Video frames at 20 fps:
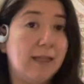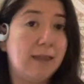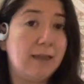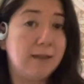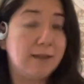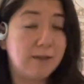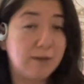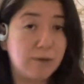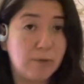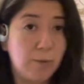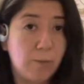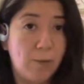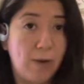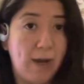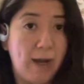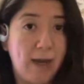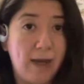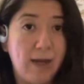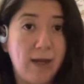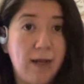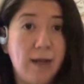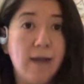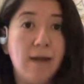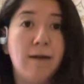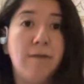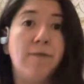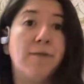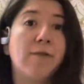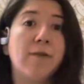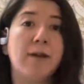this way
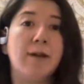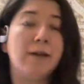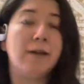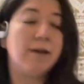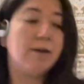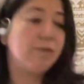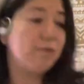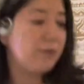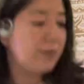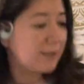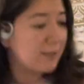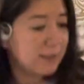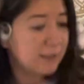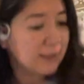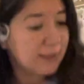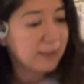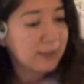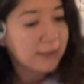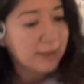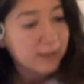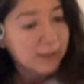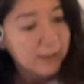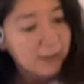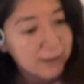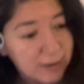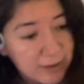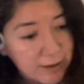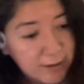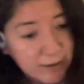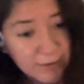for any reason,
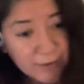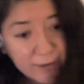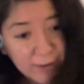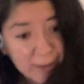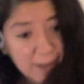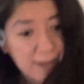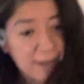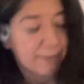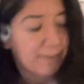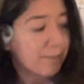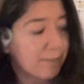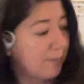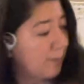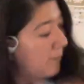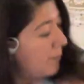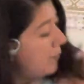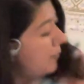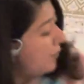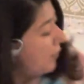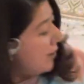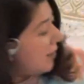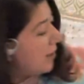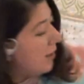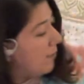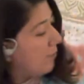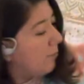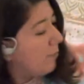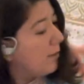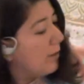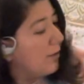you're gonna put
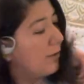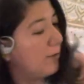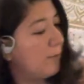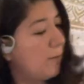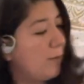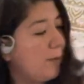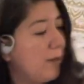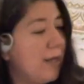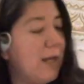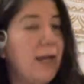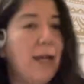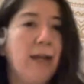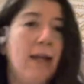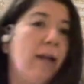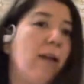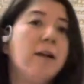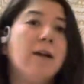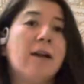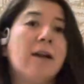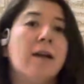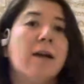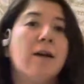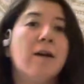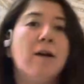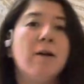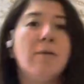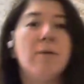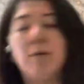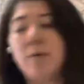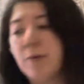that pillow away and you're gonna
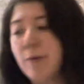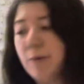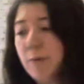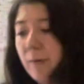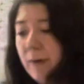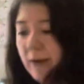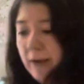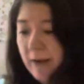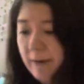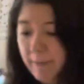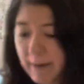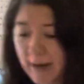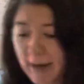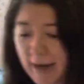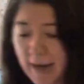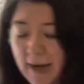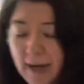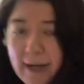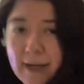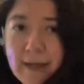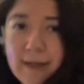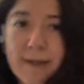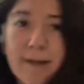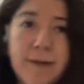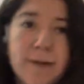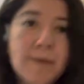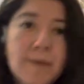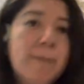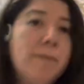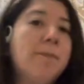come all the way in the back
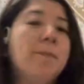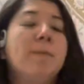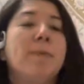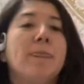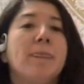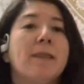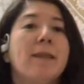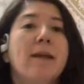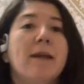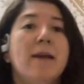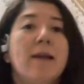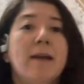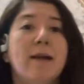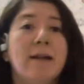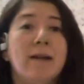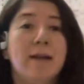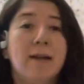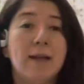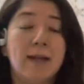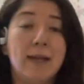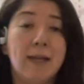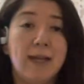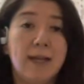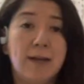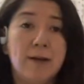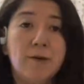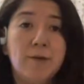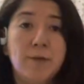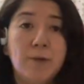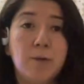and
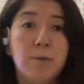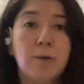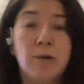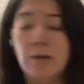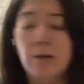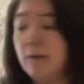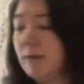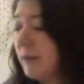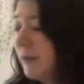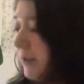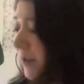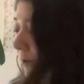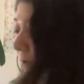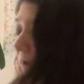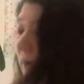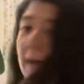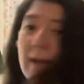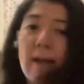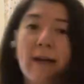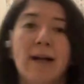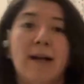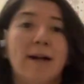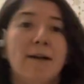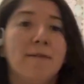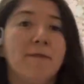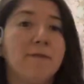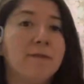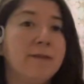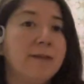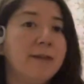lean on the wall. So I
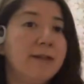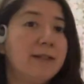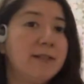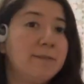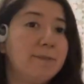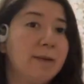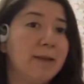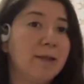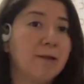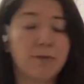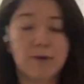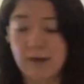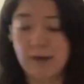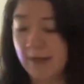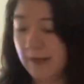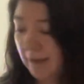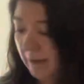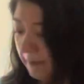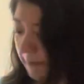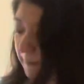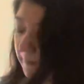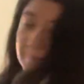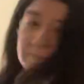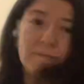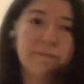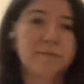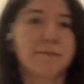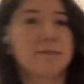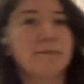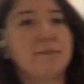have this pillow right here.
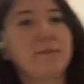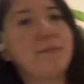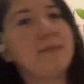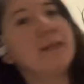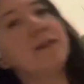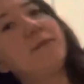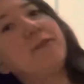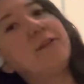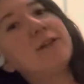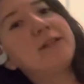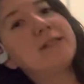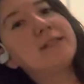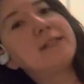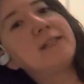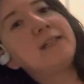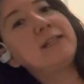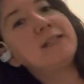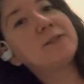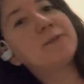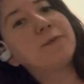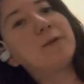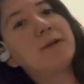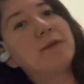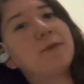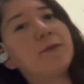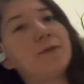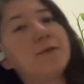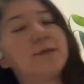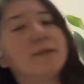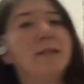If you can see, it's one of
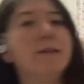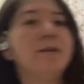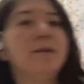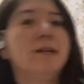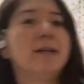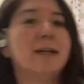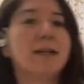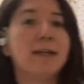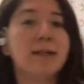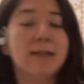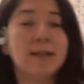those that you can